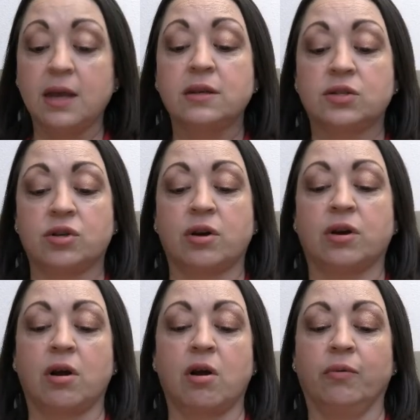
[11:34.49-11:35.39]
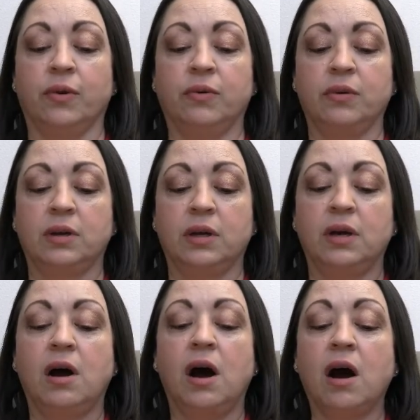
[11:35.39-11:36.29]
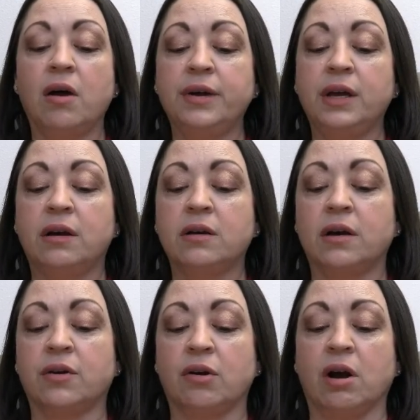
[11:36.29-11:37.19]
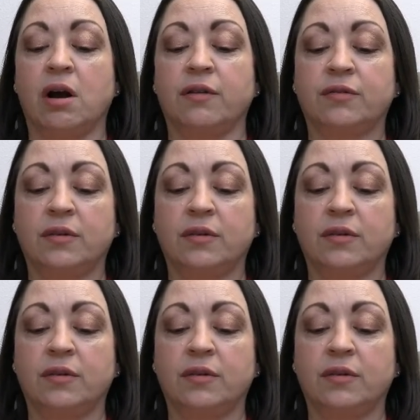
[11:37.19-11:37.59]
started Aru. Ariel cut her off.